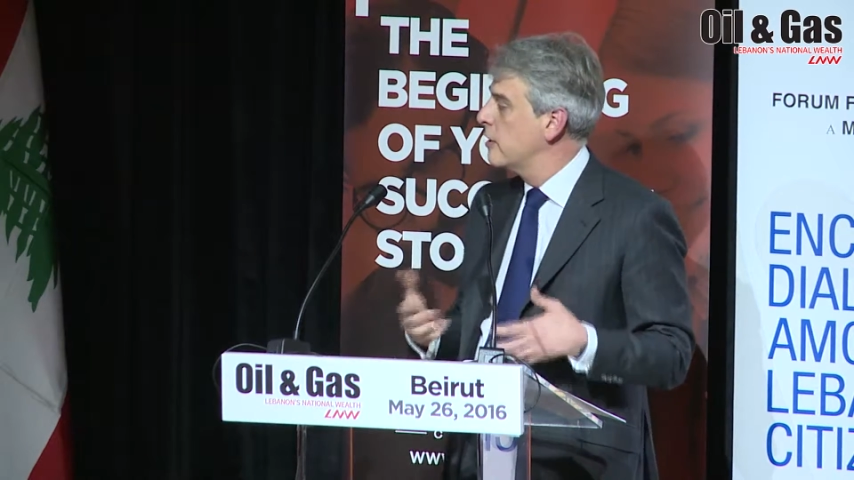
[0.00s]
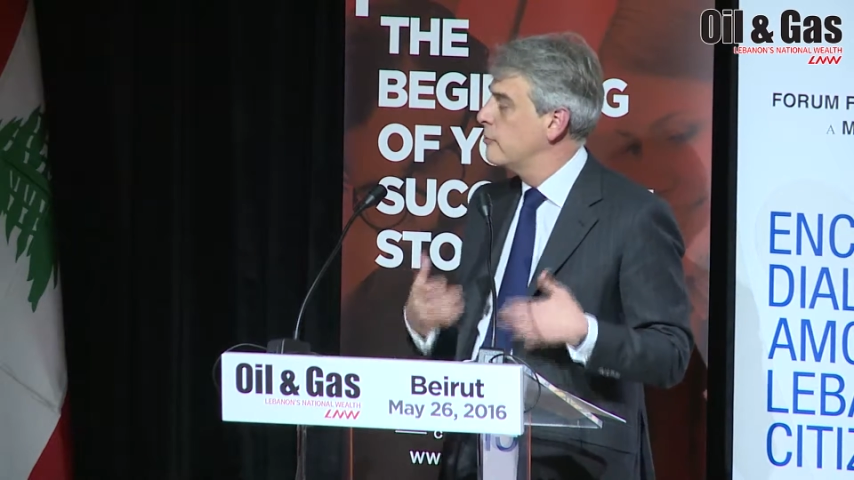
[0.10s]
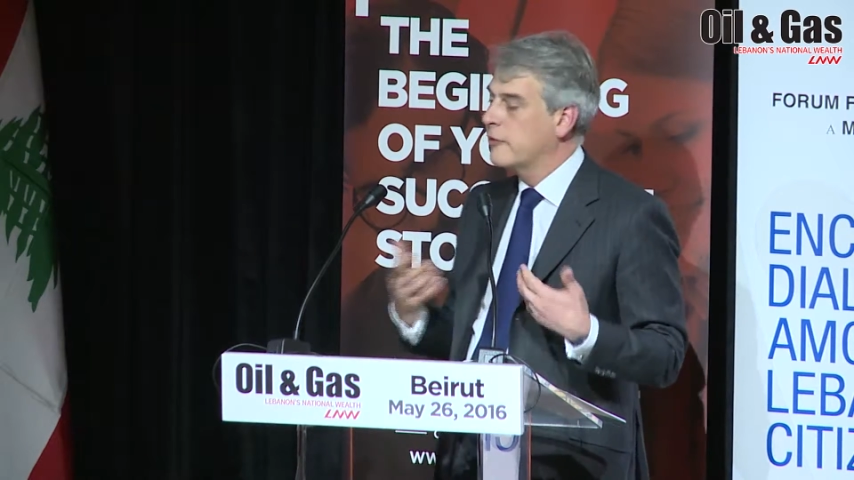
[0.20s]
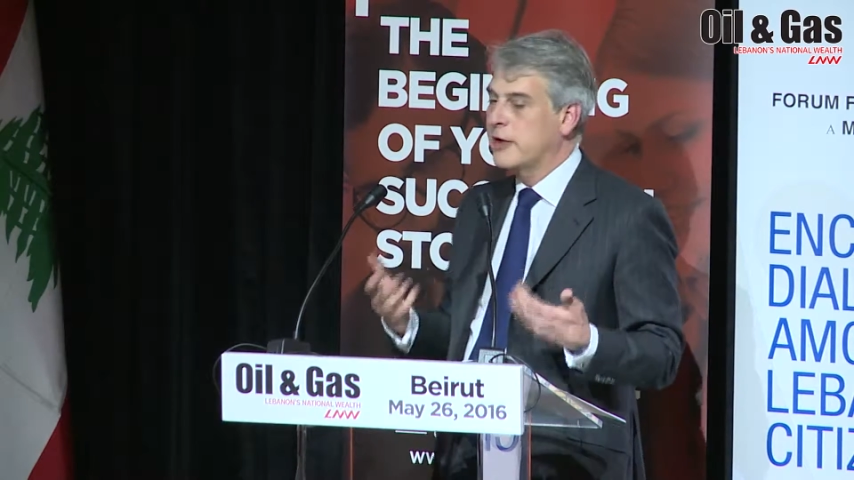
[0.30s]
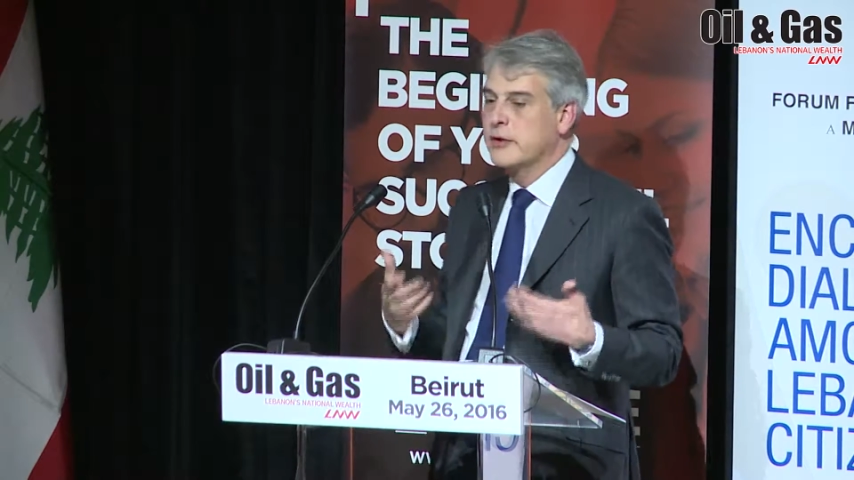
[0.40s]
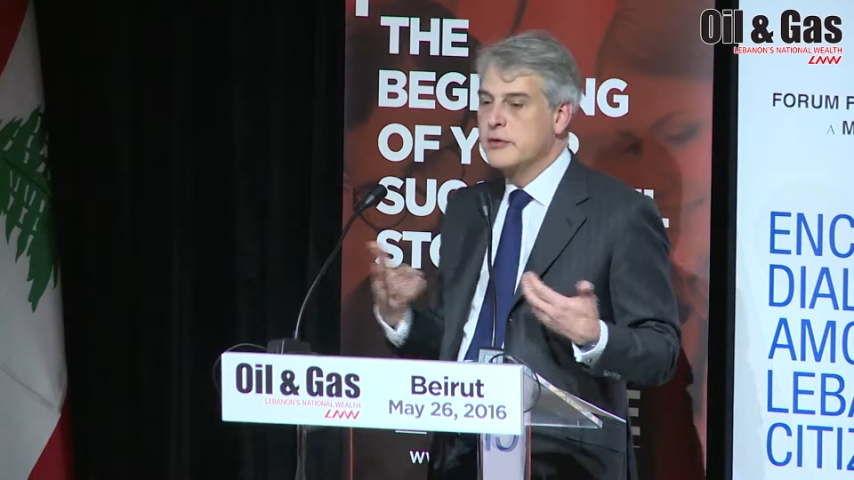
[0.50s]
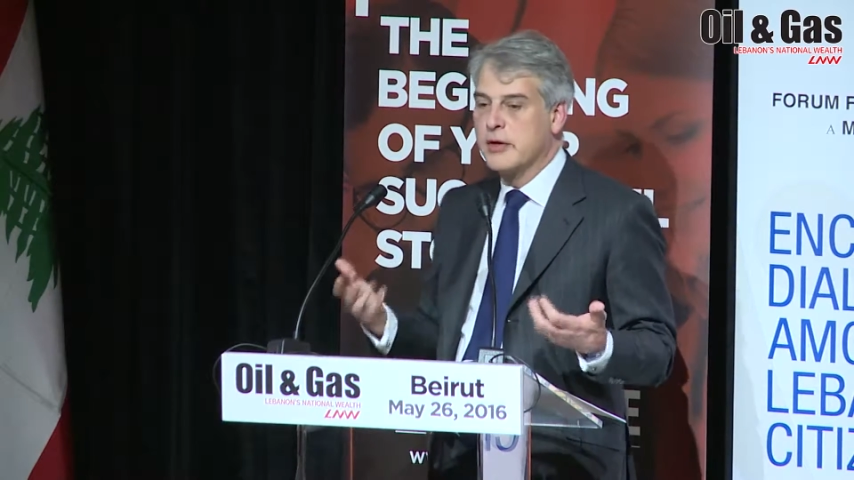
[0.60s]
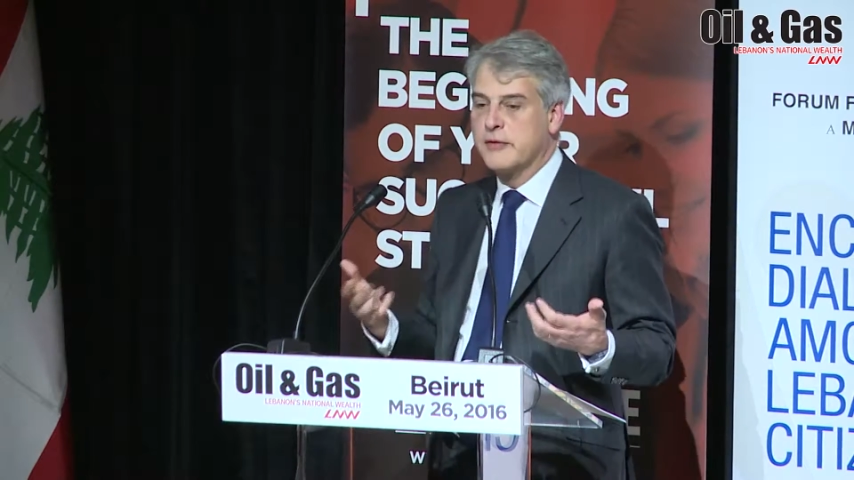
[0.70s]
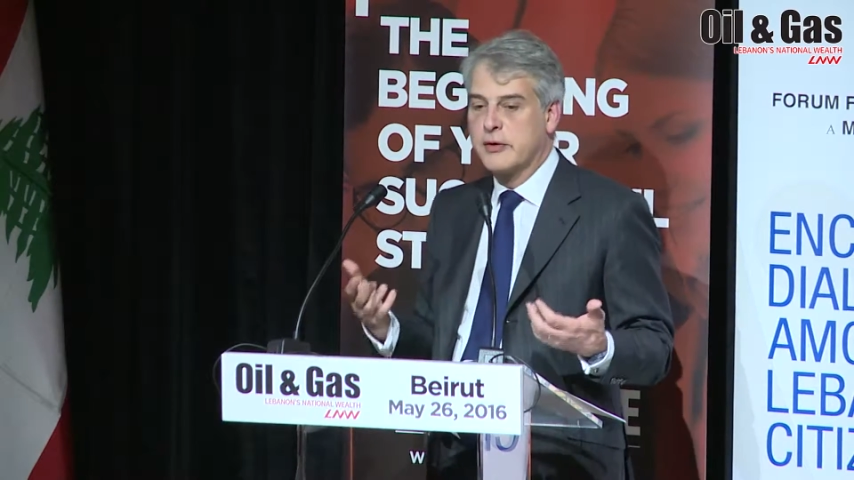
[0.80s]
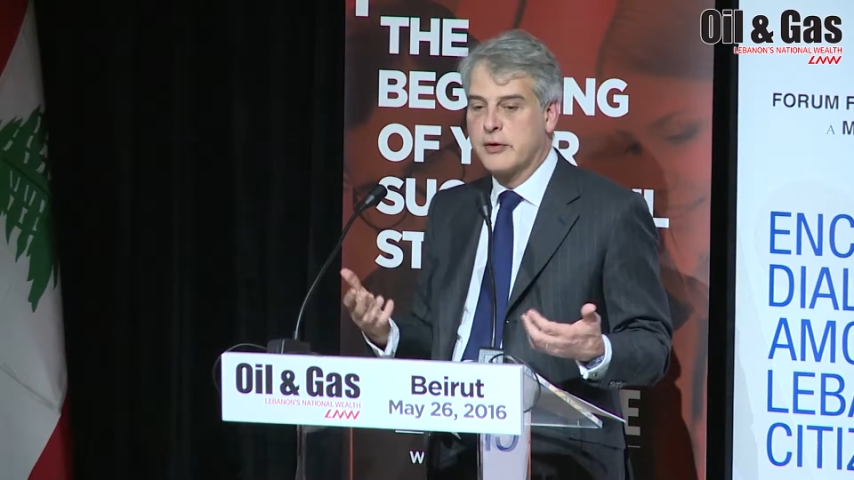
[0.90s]
and provided you
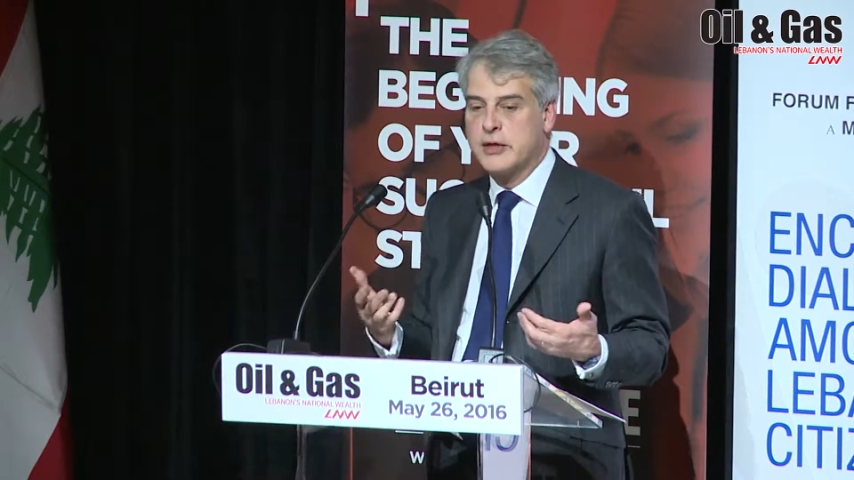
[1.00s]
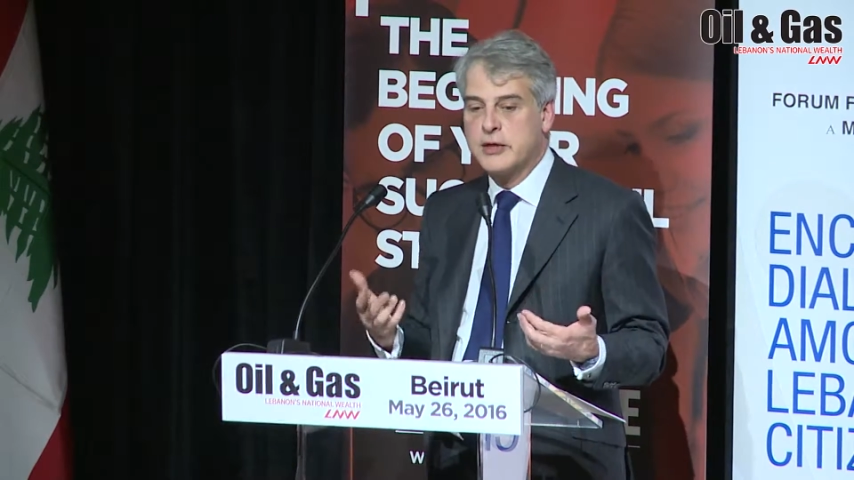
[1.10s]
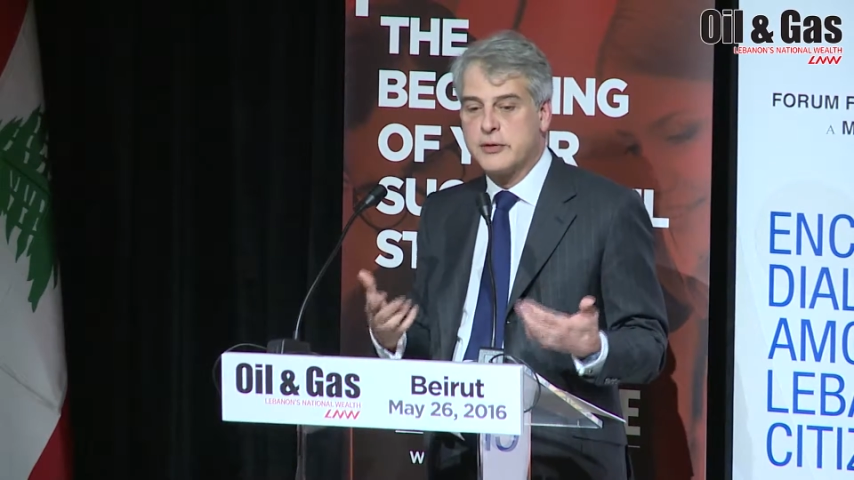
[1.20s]
have the credit